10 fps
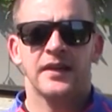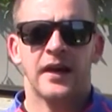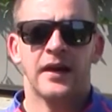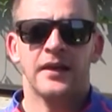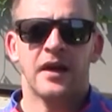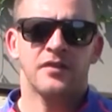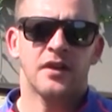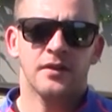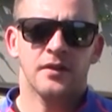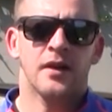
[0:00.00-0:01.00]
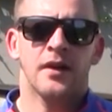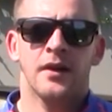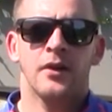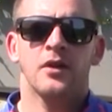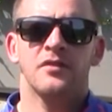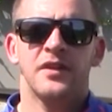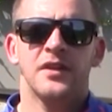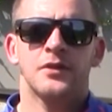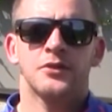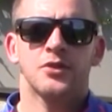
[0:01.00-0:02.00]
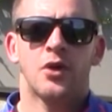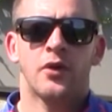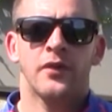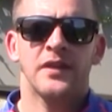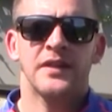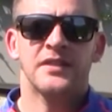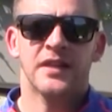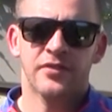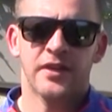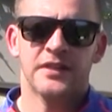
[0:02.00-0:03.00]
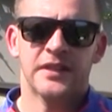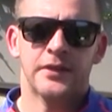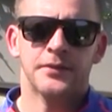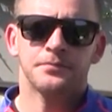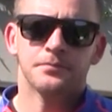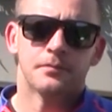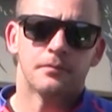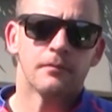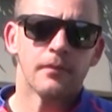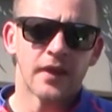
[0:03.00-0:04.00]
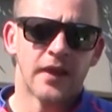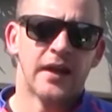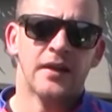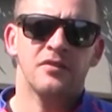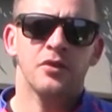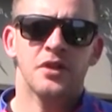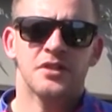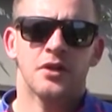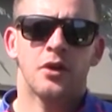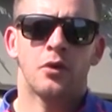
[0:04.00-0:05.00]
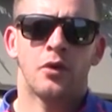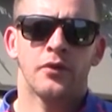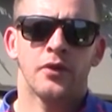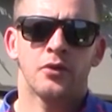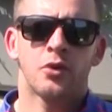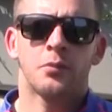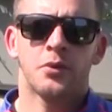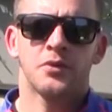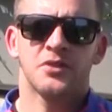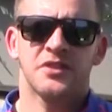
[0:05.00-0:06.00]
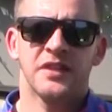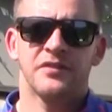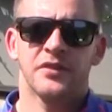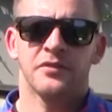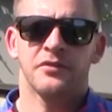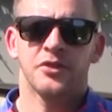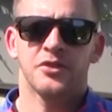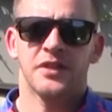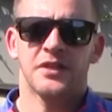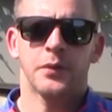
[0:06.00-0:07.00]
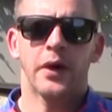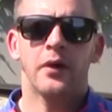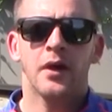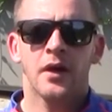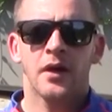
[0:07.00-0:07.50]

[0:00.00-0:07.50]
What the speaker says: Now I've done earlier videos on the Sliver XL and a few years ago on the normal Sliver version as well.